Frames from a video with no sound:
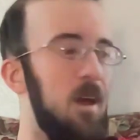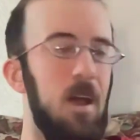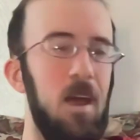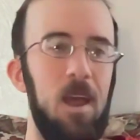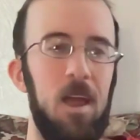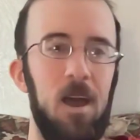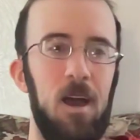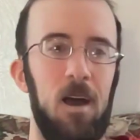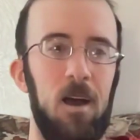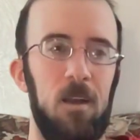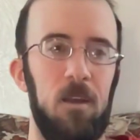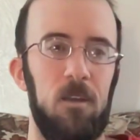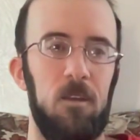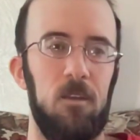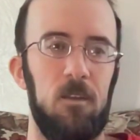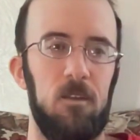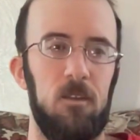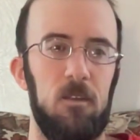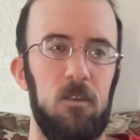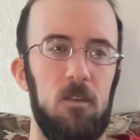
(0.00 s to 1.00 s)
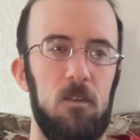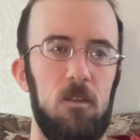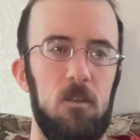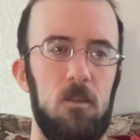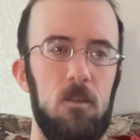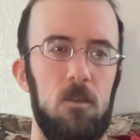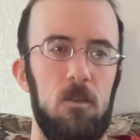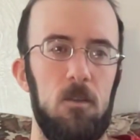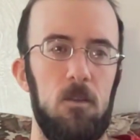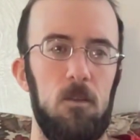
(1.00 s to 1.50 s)
and
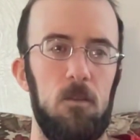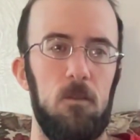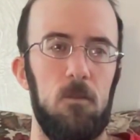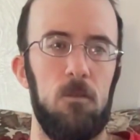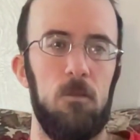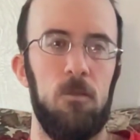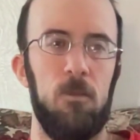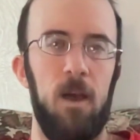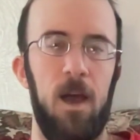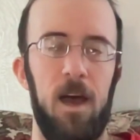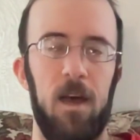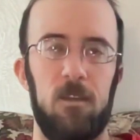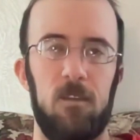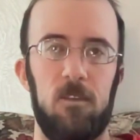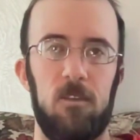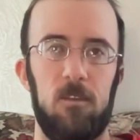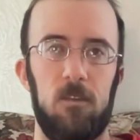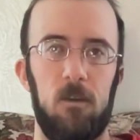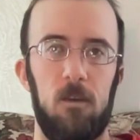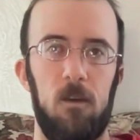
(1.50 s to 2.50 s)
that